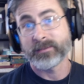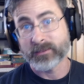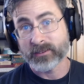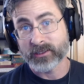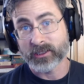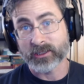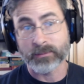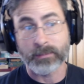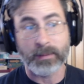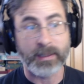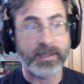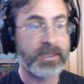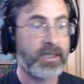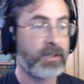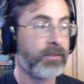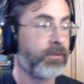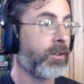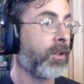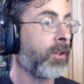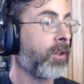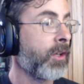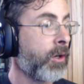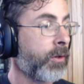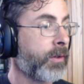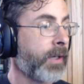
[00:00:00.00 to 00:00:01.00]
This is by
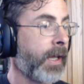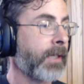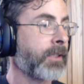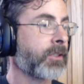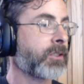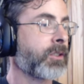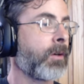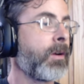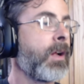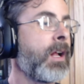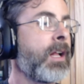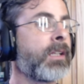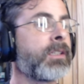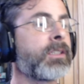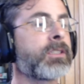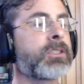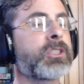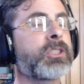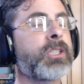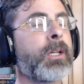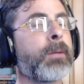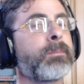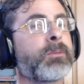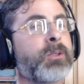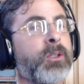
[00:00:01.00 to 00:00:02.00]
default. Okay, so let's
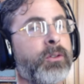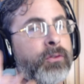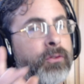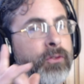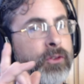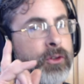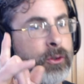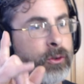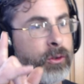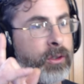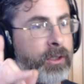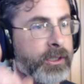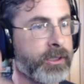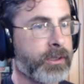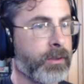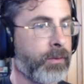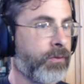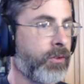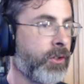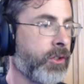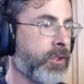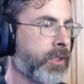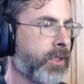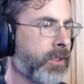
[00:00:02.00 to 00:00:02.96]
jump to feudalism first.